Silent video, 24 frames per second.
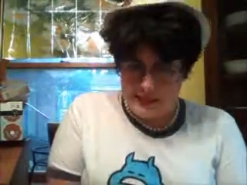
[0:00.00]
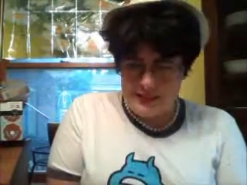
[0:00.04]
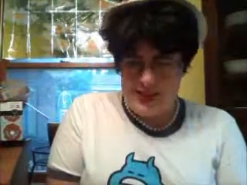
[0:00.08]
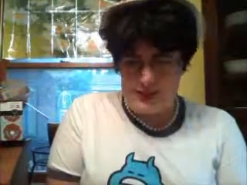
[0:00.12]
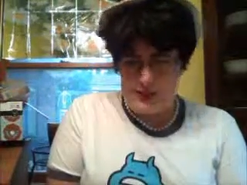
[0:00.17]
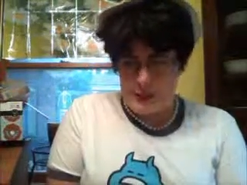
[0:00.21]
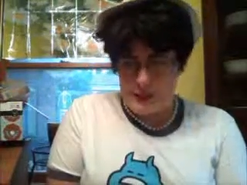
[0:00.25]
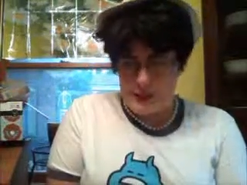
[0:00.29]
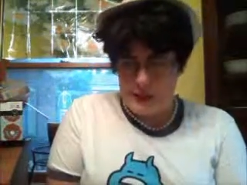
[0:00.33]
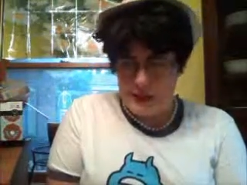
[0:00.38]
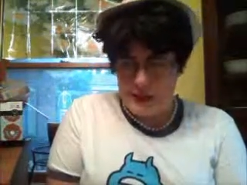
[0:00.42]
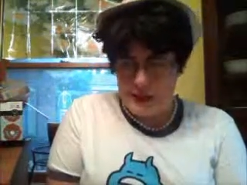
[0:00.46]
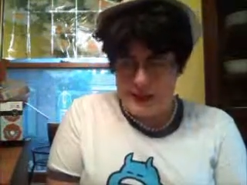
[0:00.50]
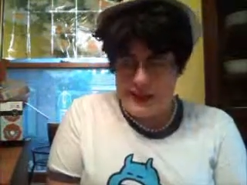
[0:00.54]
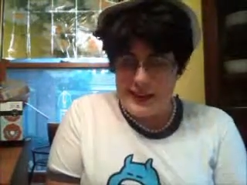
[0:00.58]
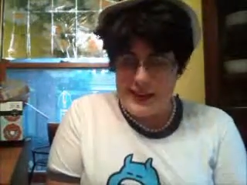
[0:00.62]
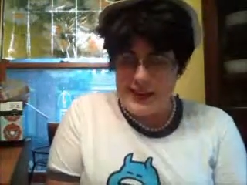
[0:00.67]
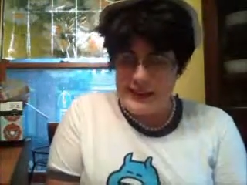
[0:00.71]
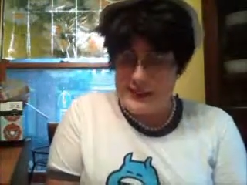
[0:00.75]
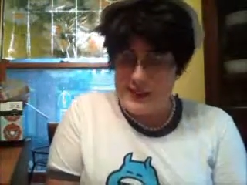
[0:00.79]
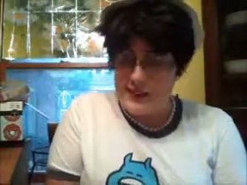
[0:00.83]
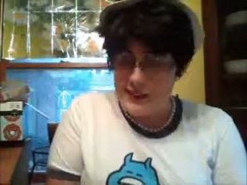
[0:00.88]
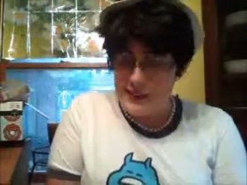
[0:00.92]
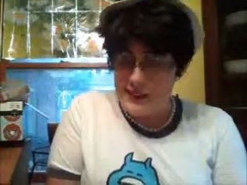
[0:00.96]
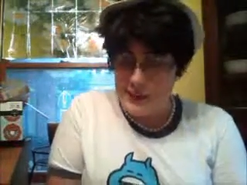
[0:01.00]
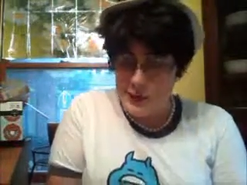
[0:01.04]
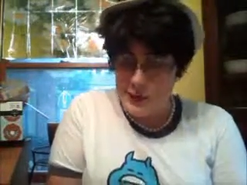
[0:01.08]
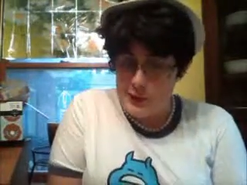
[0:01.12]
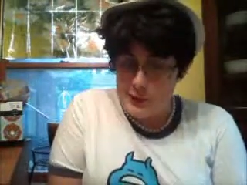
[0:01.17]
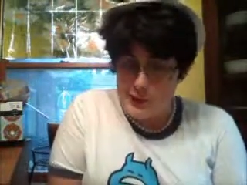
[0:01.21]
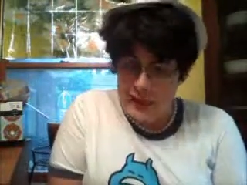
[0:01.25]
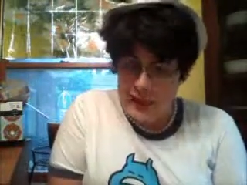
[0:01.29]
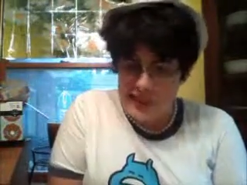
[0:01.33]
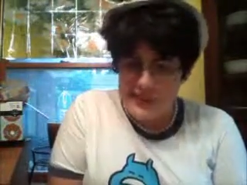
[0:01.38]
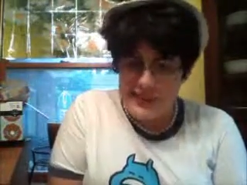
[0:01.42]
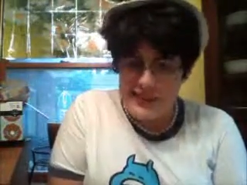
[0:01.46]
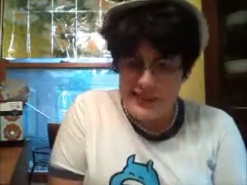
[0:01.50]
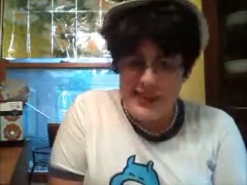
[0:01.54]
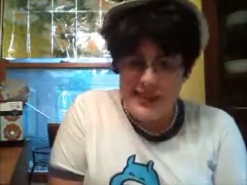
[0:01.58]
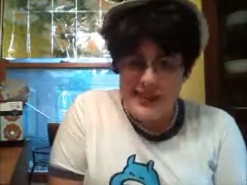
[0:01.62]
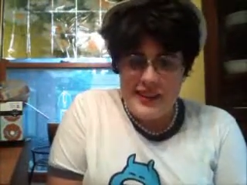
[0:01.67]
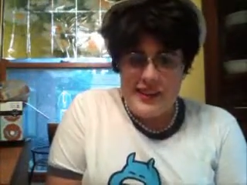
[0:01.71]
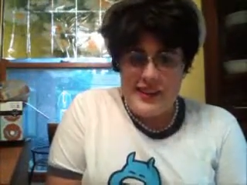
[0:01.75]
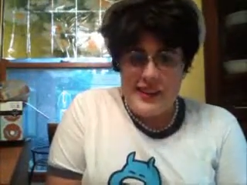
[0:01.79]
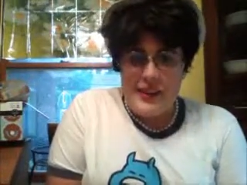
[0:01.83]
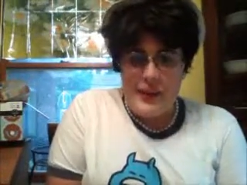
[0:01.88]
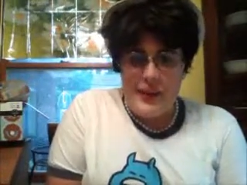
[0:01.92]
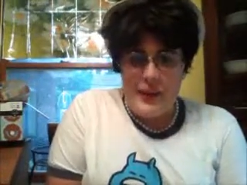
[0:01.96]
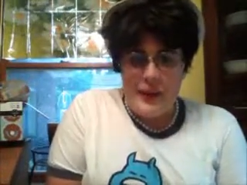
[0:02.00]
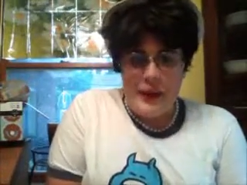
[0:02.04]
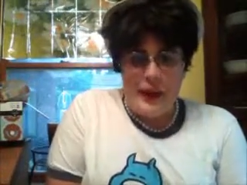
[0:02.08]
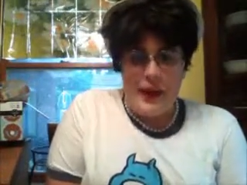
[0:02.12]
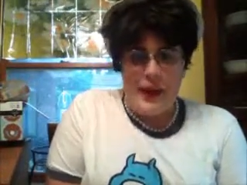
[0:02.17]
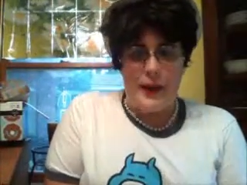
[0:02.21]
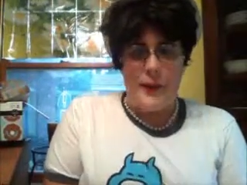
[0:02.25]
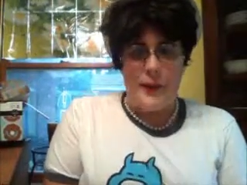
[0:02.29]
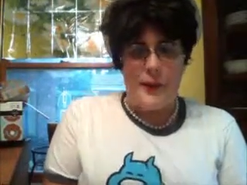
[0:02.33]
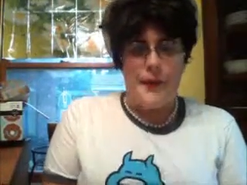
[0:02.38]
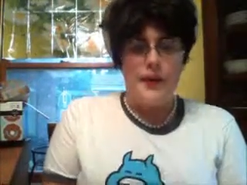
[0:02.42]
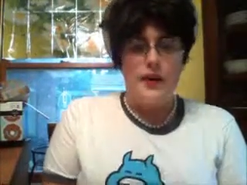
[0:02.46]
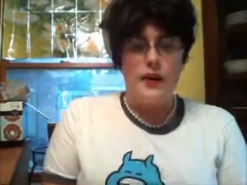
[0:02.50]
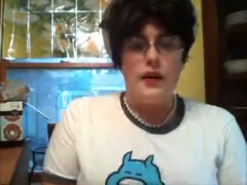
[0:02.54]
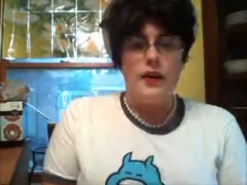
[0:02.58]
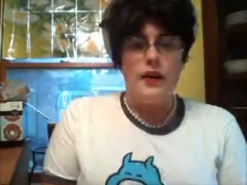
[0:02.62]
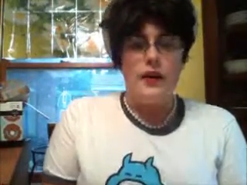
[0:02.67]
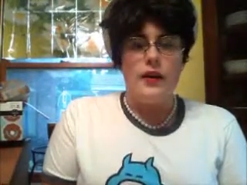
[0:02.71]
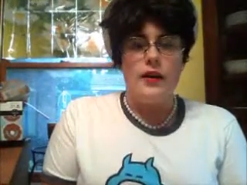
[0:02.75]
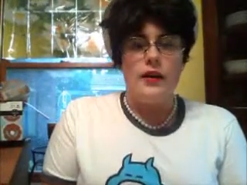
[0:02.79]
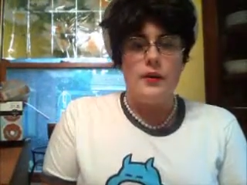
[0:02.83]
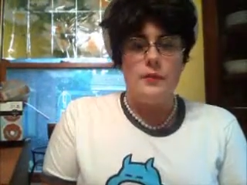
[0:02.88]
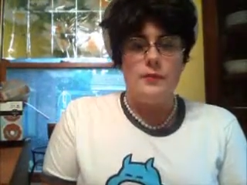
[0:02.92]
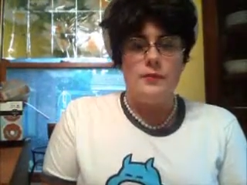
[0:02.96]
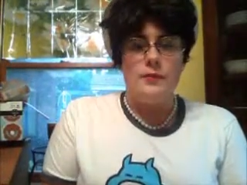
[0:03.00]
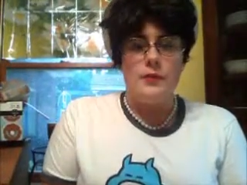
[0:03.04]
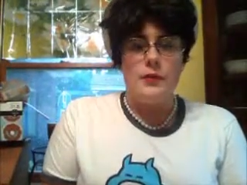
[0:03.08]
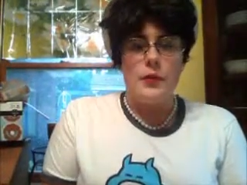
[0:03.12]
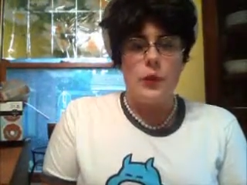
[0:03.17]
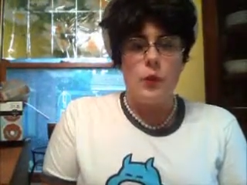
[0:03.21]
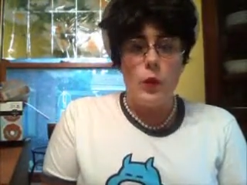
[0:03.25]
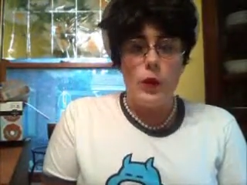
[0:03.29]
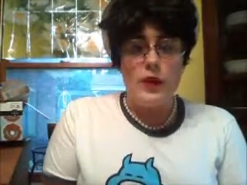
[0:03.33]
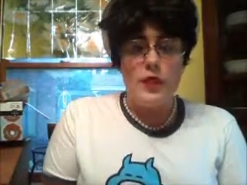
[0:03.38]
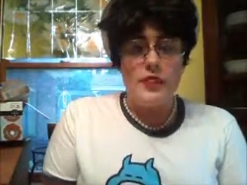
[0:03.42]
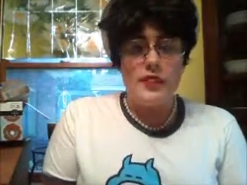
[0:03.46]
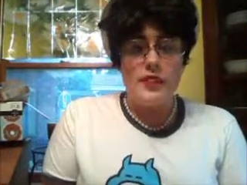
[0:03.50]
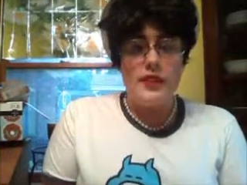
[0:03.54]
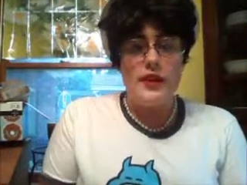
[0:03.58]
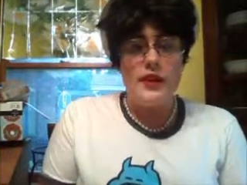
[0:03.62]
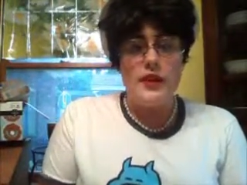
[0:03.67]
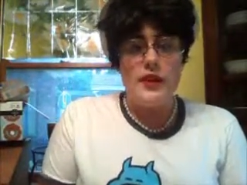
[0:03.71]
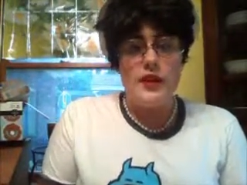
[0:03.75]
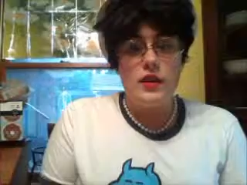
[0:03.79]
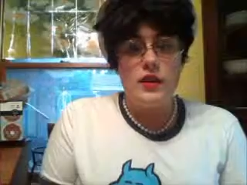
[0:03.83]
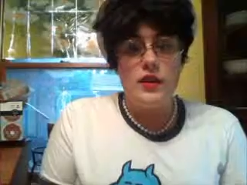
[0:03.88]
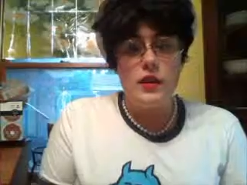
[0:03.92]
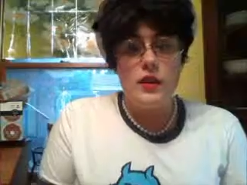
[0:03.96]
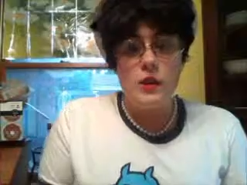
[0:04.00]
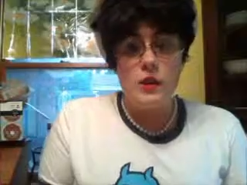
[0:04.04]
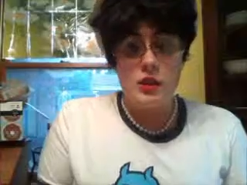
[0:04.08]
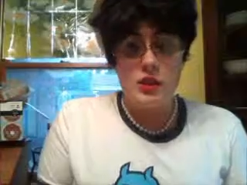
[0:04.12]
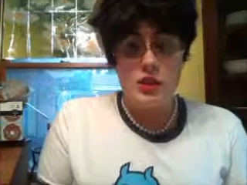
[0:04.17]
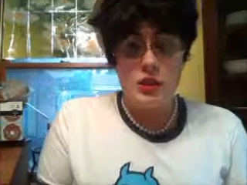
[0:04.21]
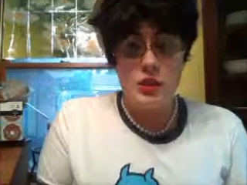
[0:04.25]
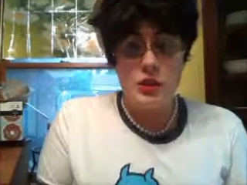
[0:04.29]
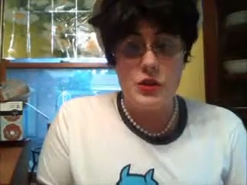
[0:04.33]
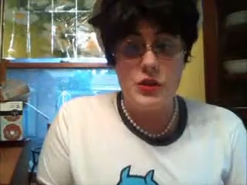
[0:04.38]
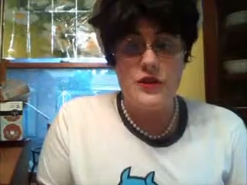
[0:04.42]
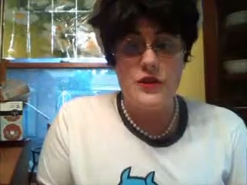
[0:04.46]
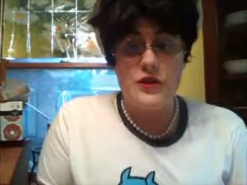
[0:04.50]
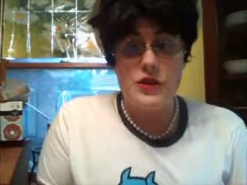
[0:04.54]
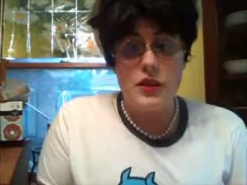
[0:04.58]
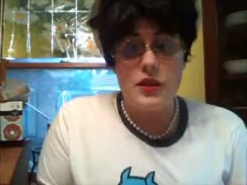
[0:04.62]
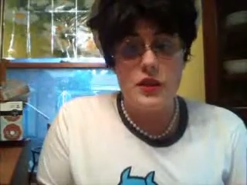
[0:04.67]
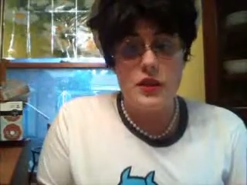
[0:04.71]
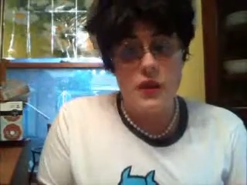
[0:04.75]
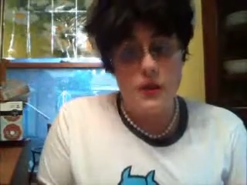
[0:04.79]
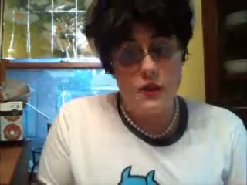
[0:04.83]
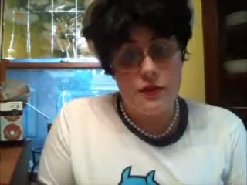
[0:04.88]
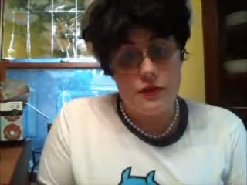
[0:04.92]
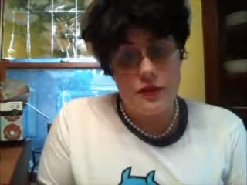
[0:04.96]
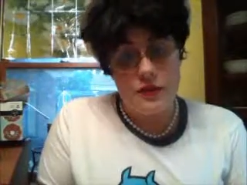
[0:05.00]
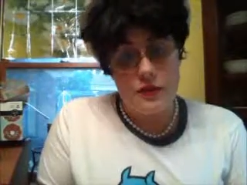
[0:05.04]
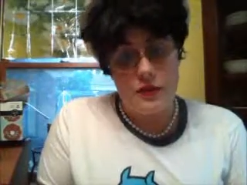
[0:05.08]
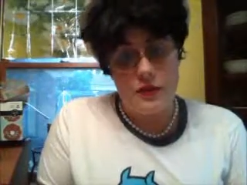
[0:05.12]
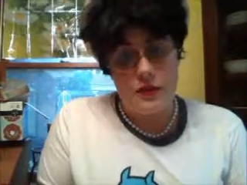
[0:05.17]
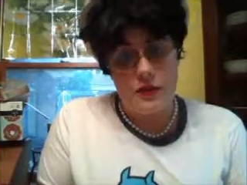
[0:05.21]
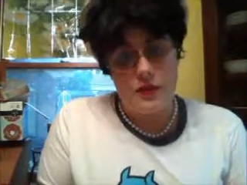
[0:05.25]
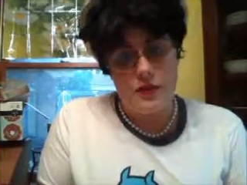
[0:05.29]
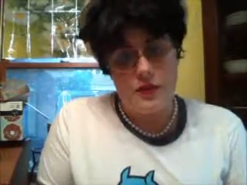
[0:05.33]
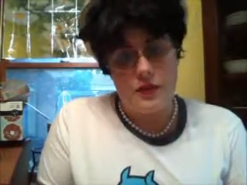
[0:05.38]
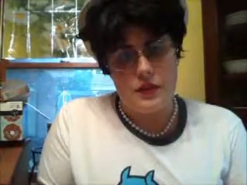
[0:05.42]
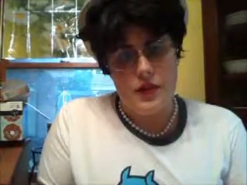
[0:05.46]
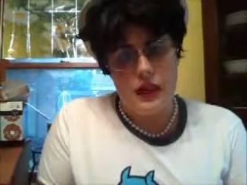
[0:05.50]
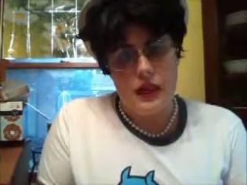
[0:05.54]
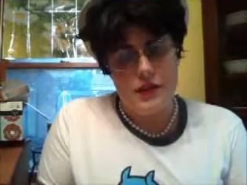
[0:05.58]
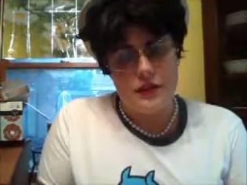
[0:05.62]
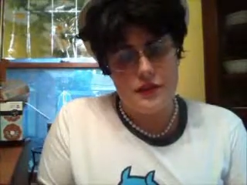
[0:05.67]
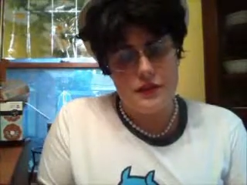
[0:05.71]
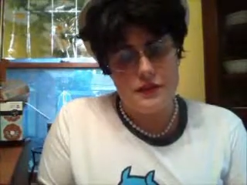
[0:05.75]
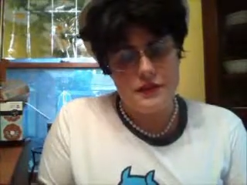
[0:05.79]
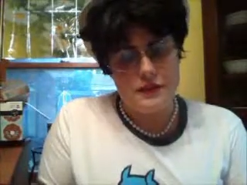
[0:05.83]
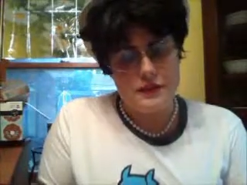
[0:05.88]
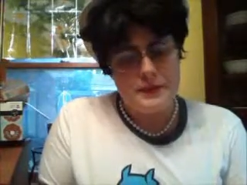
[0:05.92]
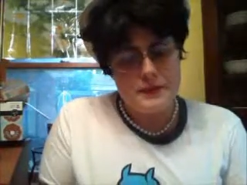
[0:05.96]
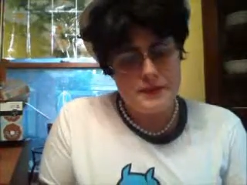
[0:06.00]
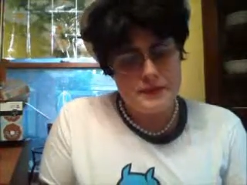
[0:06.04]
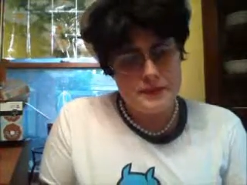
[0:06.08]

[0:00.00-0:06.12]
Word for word: Sorry, I tend to do that. Okay, um, one thing you wish you could have done differently with your life.